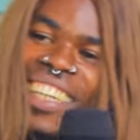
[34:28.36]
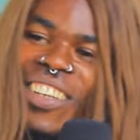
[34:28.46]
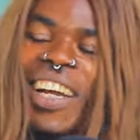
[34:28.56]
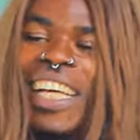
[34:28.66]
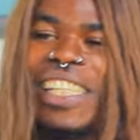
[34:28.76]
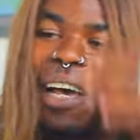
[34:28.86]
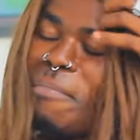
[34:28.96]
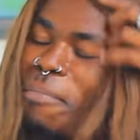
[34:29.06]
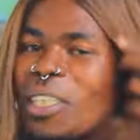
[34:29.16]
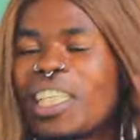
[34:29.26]
none se
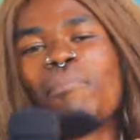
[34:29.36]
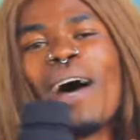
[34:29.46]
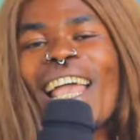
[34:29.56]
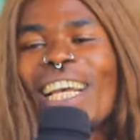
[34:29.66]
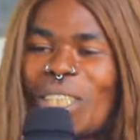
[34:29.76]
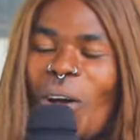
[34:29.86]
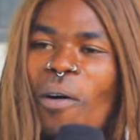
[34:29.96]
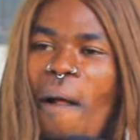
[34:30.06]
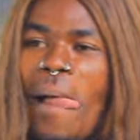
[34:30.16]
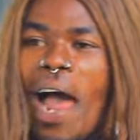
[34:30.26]
simbahaye
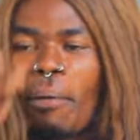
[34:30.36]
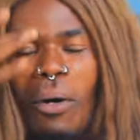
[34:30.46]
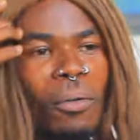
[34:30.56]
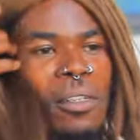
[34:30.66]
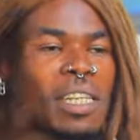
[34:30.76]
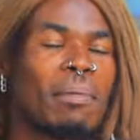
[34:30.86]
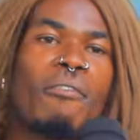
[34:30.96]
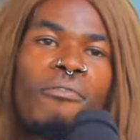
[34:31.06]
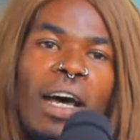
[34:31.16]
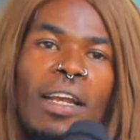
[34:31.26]
show abakunzi
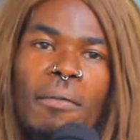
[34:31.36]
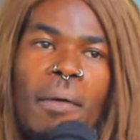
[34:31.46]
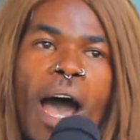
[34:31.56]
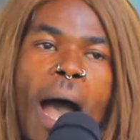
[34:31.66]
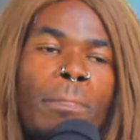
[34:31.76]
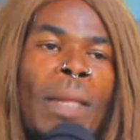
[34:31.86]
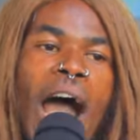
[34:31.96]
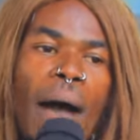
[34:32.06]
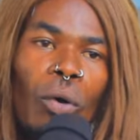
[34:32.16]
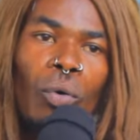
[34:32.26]
ba fan ba
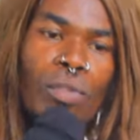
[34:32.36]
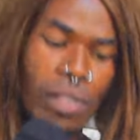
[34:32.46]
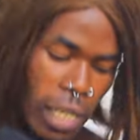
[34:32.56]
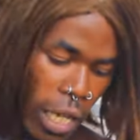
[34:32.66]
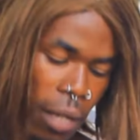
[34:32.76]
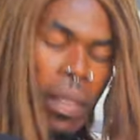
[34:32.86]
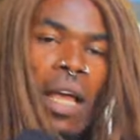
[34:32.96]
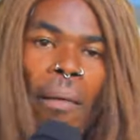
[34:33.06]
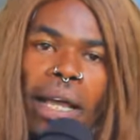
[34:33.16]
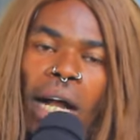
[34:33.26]
abakunzi
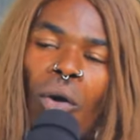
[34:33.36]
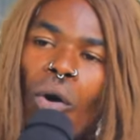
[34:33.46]
ba Yago